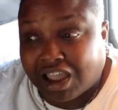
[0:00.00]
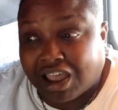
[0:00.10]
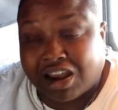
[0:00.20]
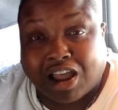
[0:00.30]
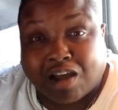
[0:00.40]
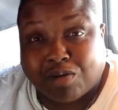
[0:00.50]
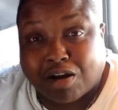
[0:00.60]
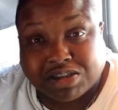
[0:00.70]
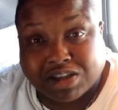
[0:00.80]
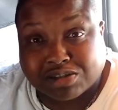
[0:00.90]
And I've
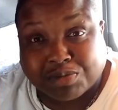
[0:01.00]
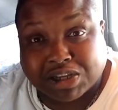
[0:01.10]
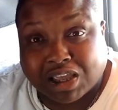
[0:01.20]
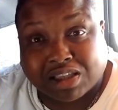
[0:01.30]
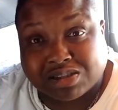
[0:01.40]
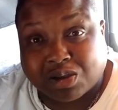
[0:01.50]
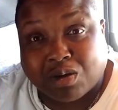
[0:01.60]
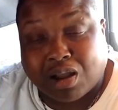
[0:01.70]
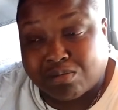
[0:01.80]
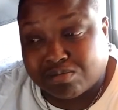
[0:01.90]
already talked to my dad,
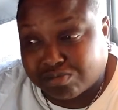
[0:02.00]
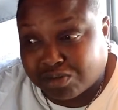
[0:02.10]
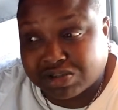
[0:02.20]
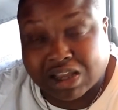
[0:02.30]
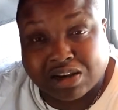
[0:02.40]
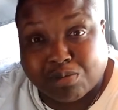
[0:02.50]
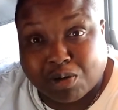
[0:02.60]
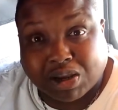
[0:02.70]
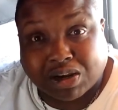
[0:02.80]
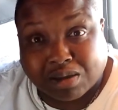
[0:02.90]
so I'm most likely on my
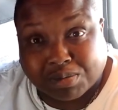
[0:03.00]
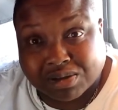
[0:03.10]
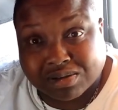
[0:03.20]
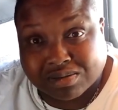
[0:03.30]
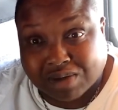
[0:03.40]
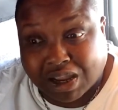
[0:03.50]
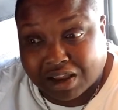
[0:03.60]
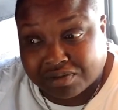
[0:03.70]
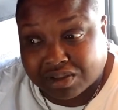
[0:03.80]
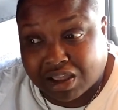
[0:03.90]
way to Lubbock right
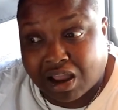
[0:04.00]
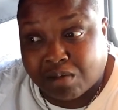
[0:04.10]
after that.